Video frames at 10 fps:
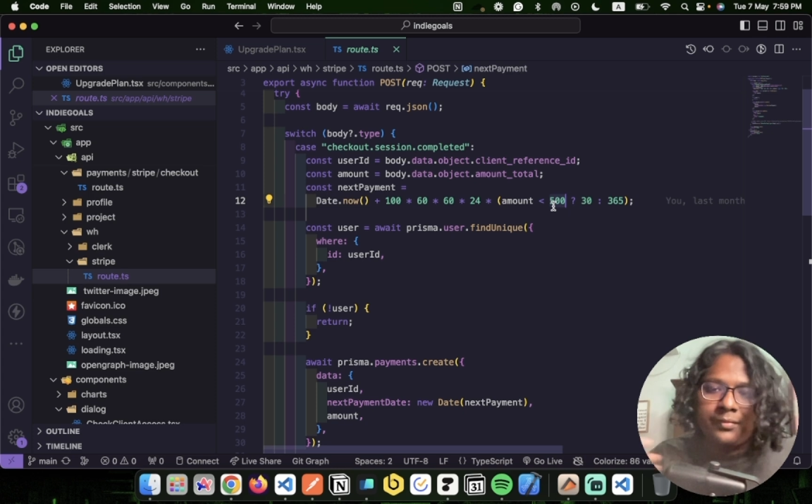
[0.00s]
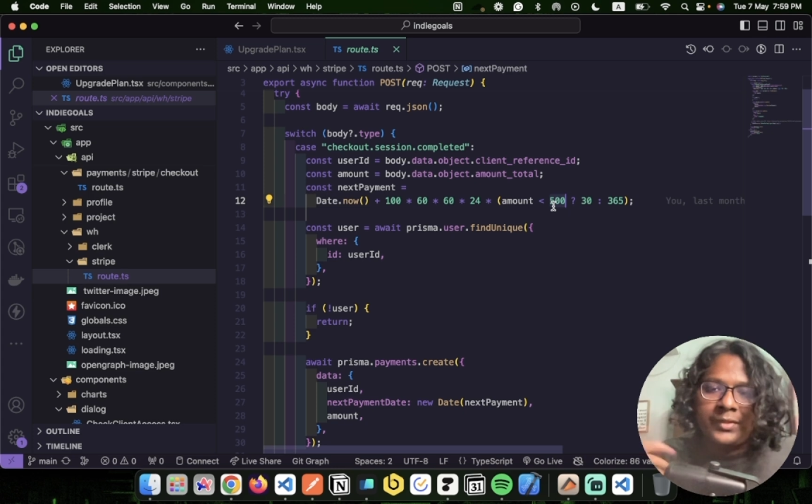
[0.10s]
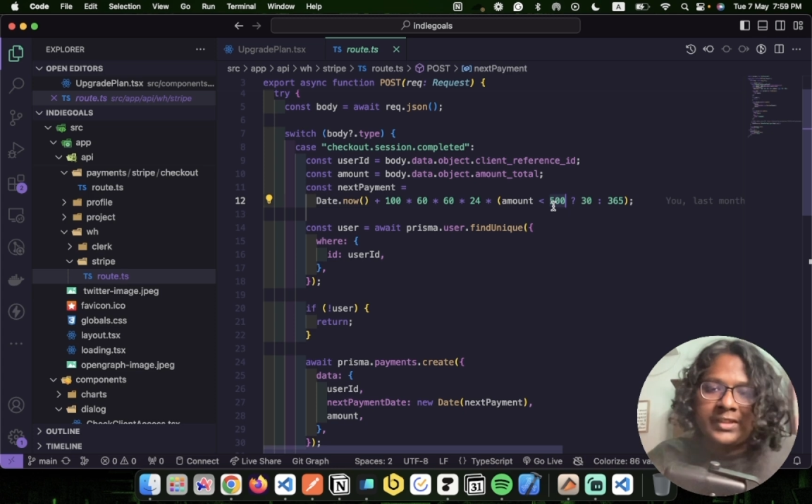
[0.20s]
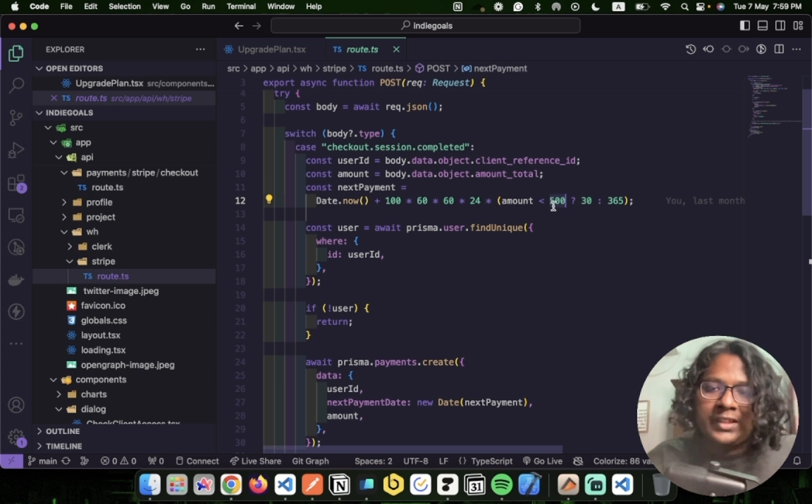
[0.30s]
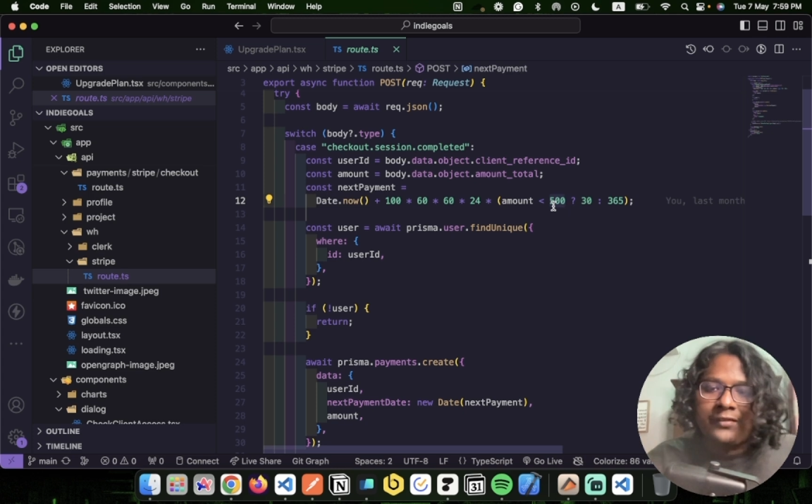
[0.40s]

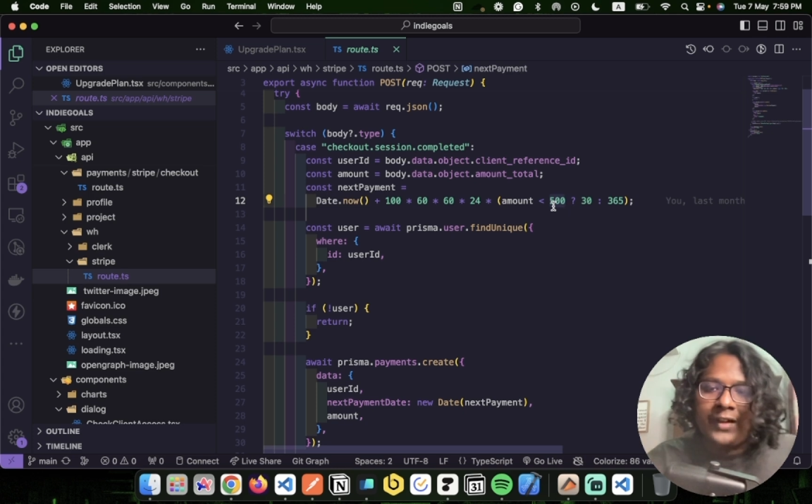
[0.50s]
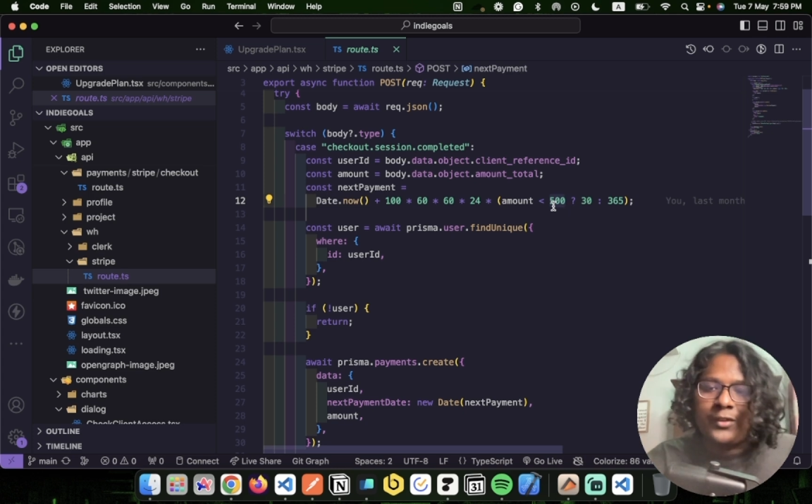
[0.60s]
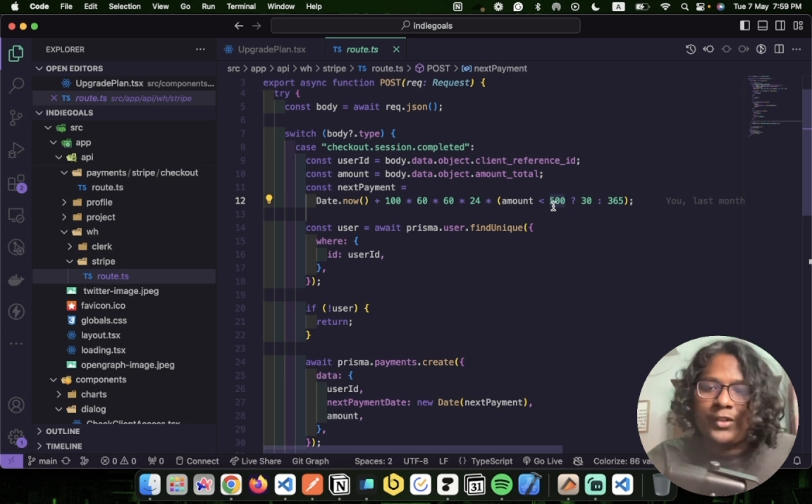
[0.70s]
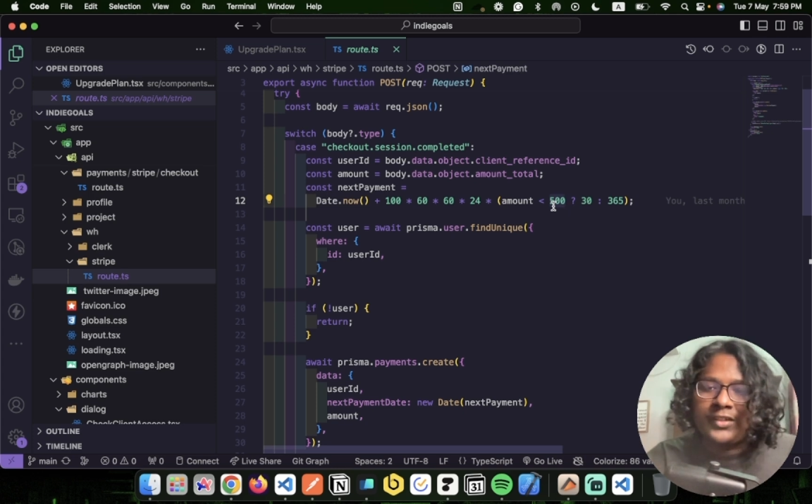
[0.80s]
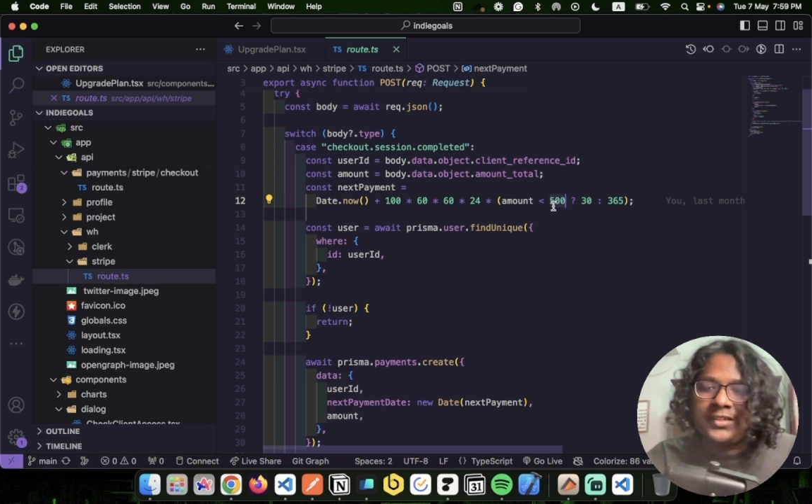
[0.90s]
basically
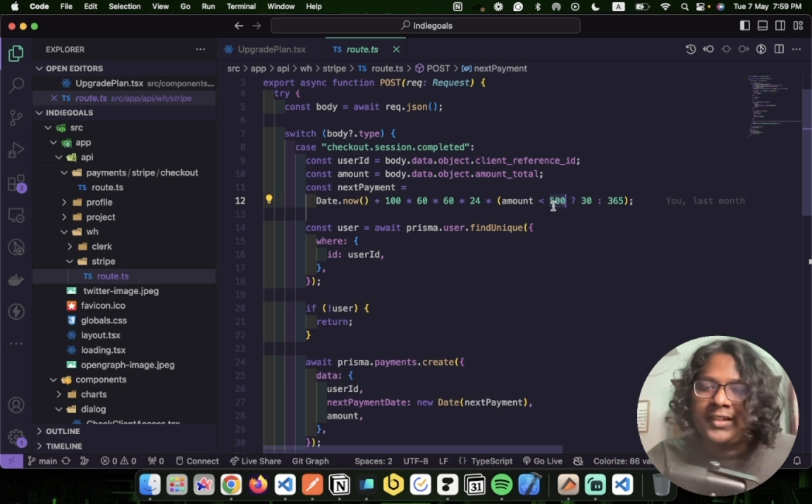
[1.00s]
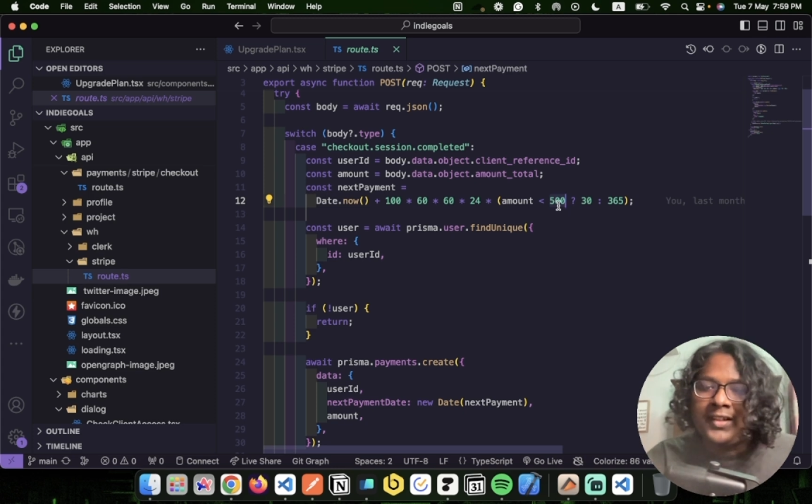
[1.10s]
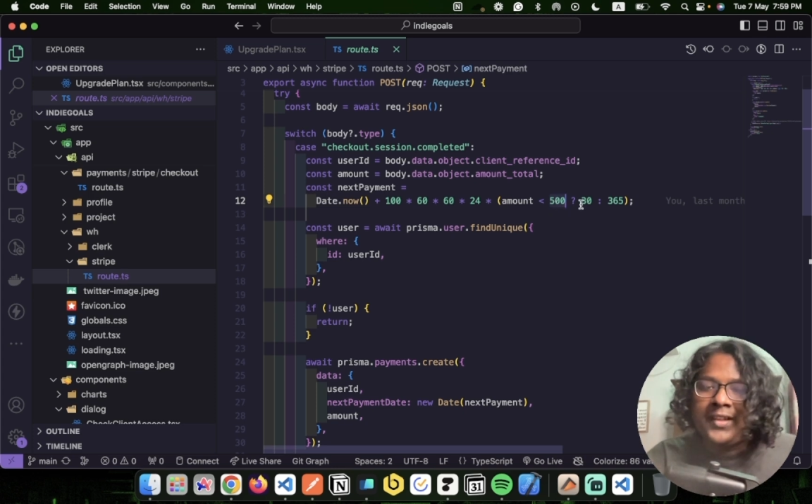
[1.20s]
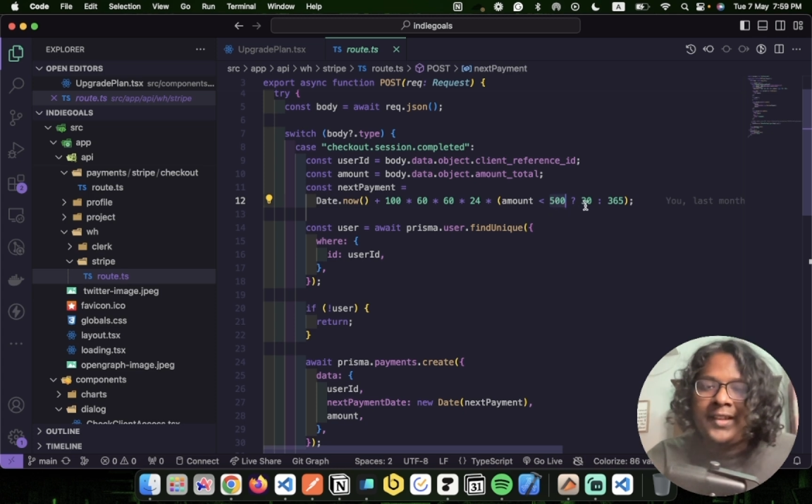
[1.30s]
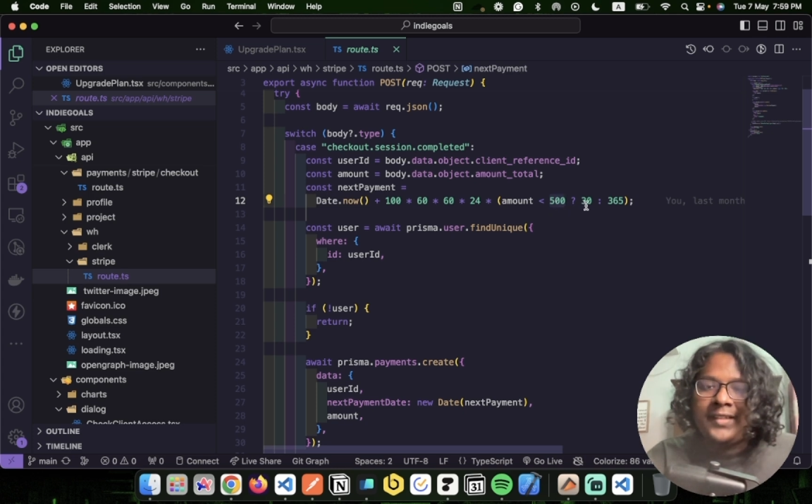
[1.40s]
$5,
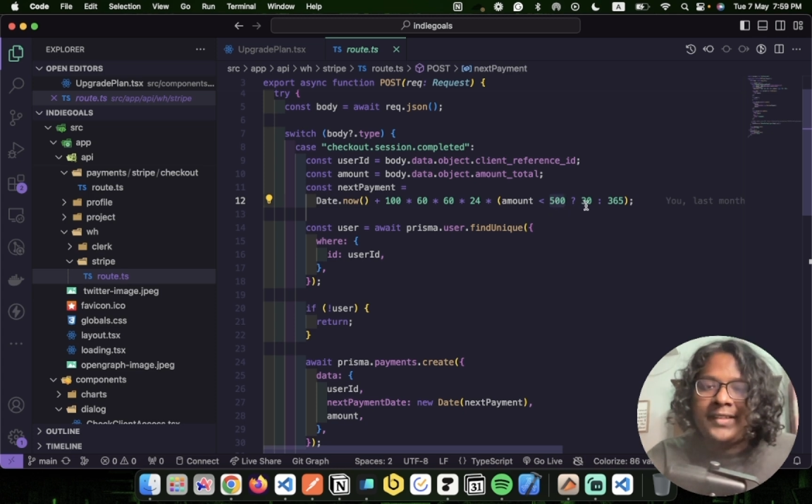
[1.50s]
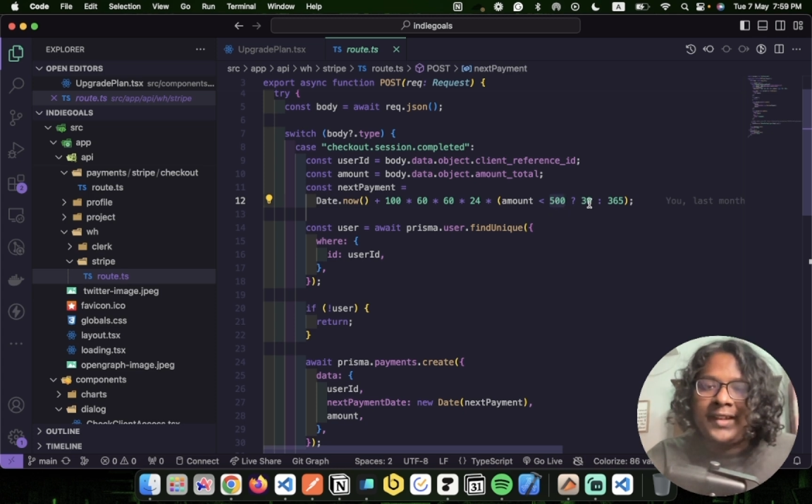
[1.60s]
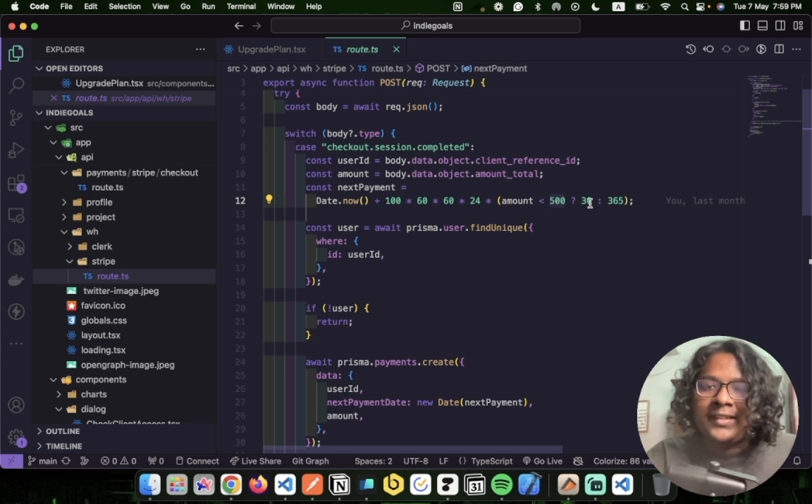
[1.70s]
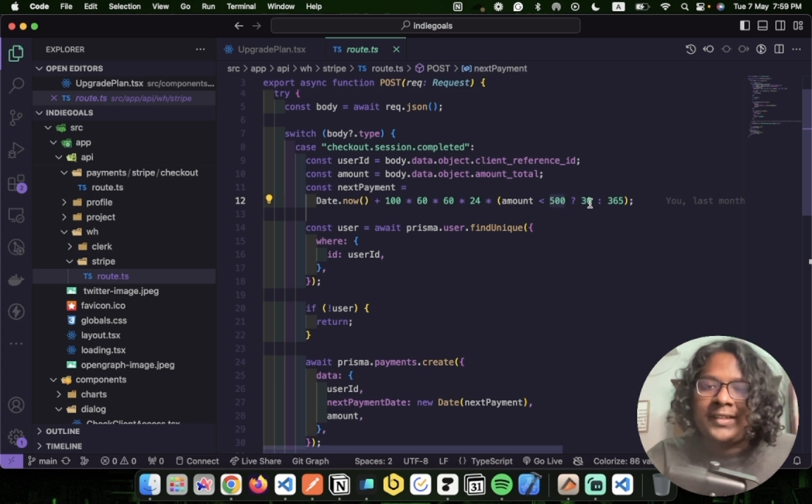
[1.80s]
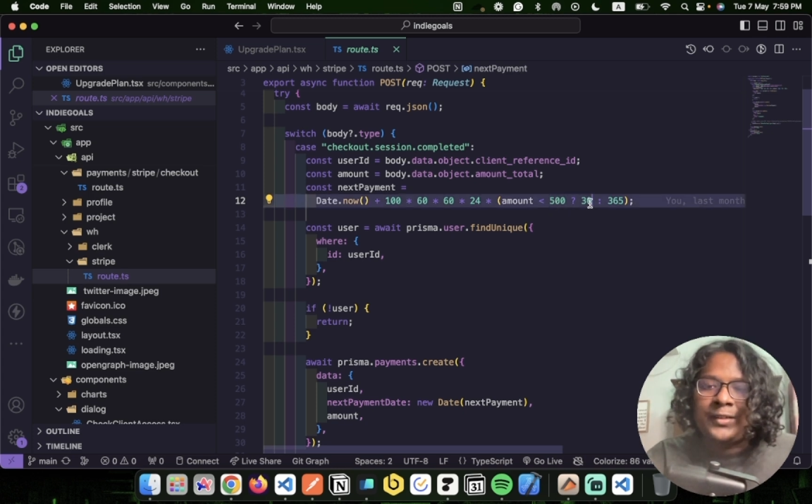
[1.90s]

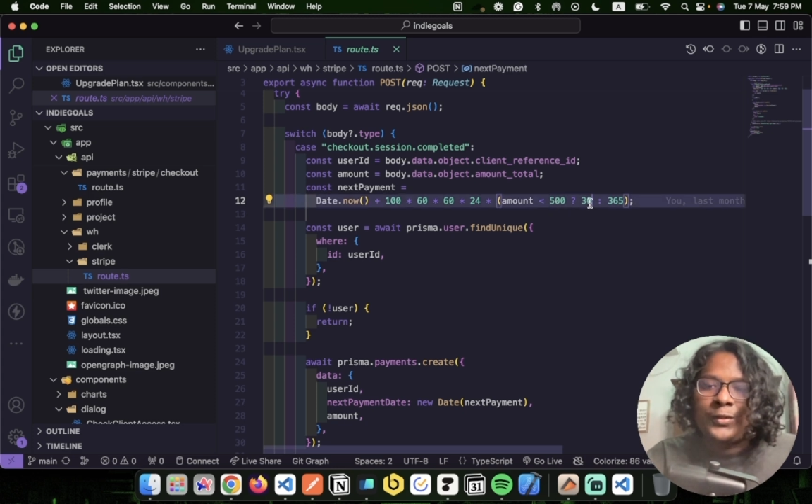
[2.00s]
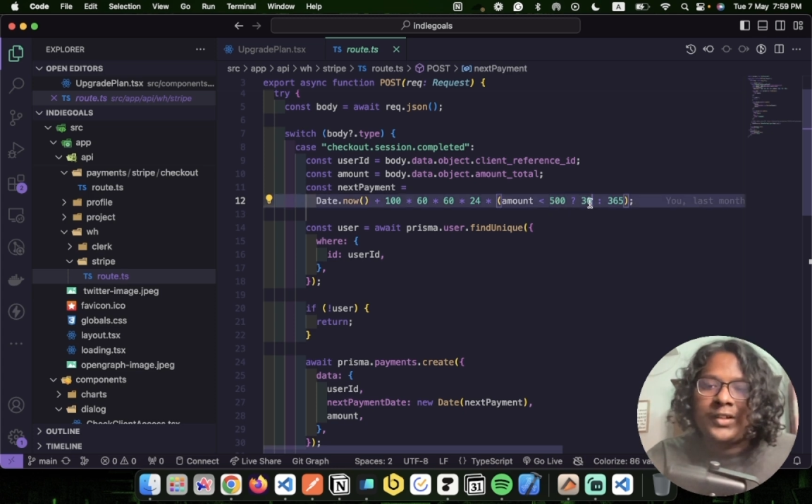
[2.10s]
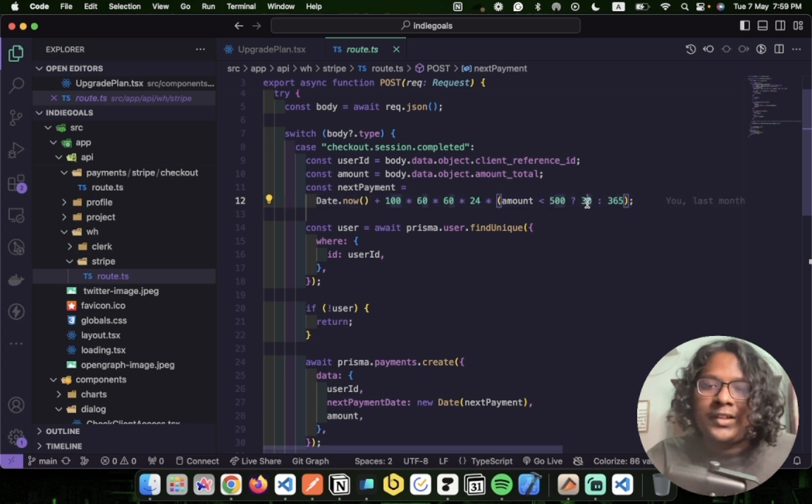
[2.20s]
then he took